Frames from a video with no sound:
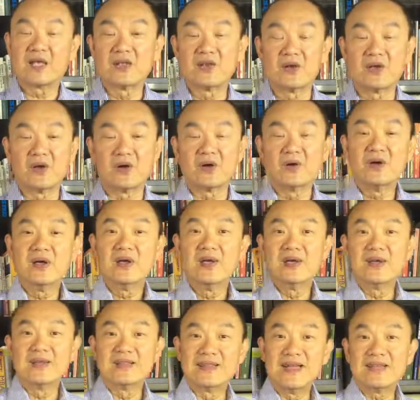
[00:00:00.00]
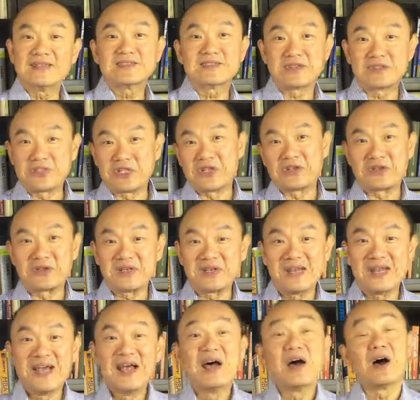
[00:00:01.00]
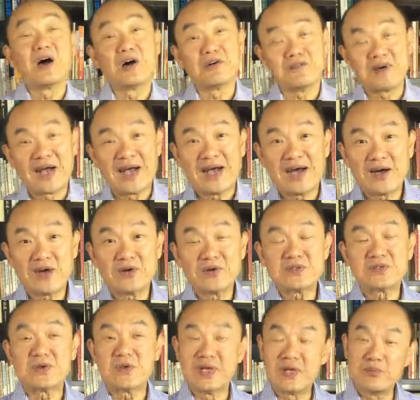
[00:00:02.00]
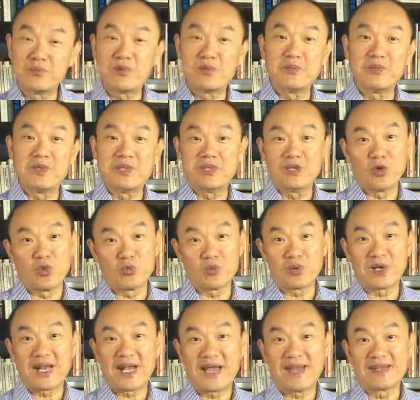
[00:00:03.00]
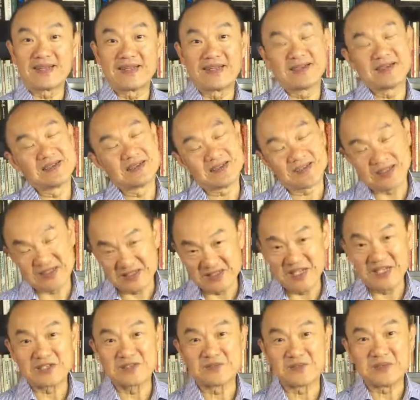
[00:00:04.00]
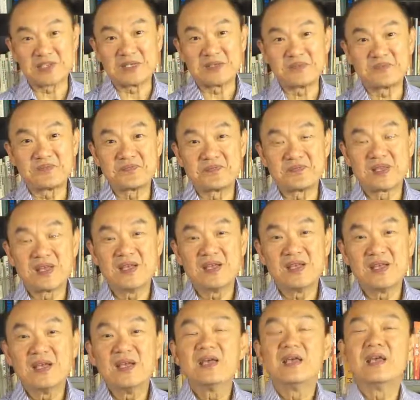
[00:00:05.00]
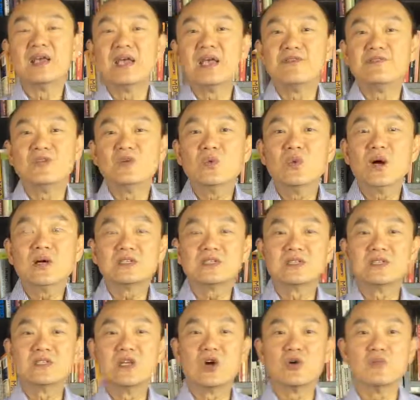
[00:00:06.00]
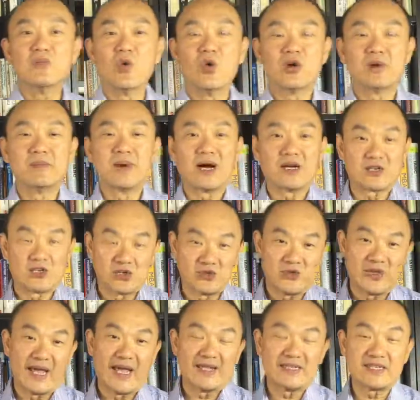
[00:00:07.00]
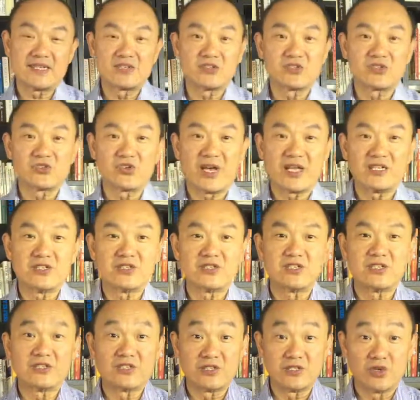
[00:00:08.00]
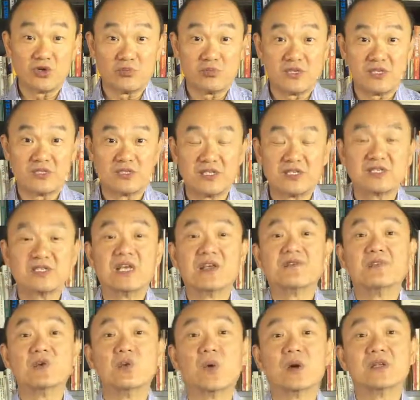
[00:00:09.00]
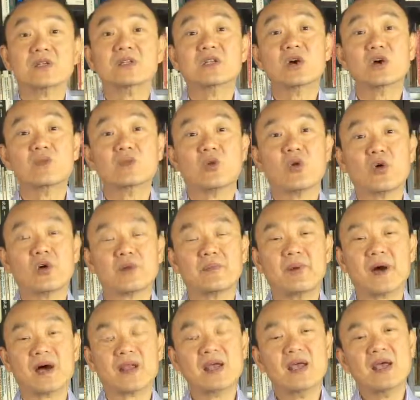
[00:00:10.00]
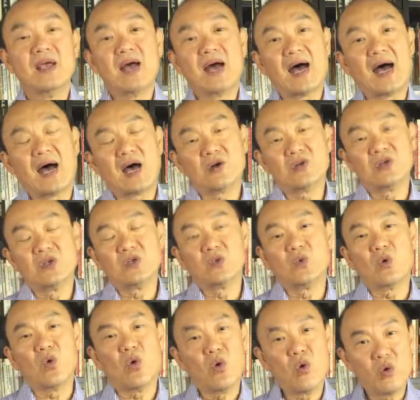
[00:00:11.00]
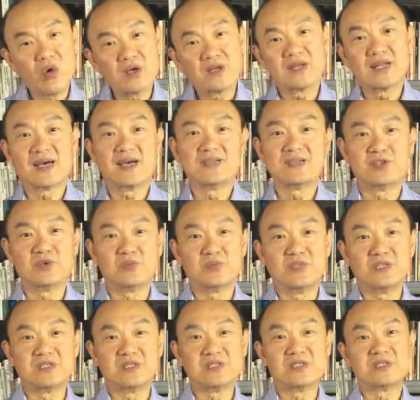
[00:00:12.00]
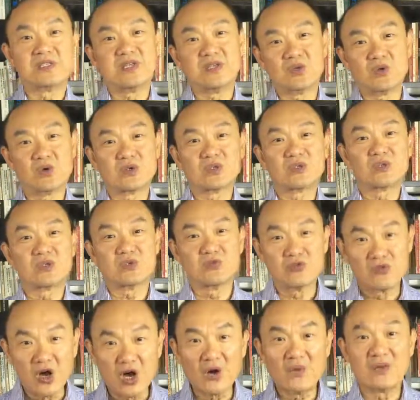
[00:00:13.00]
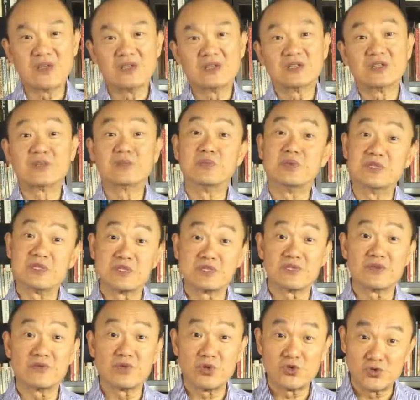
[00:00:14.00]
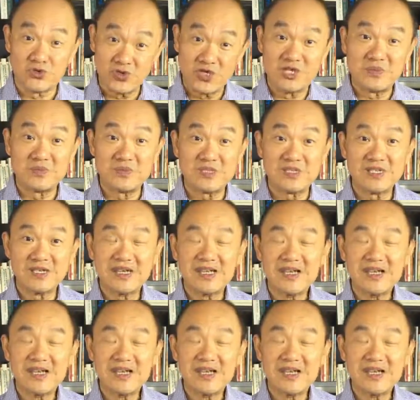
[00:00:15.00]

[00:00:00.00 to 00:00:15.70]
you go. That's the secret of how to implement your plan successfully. If you want to know more about creating strategies in your business, if you want to know more about how you organize your business in order to grow it into the business of your dreams,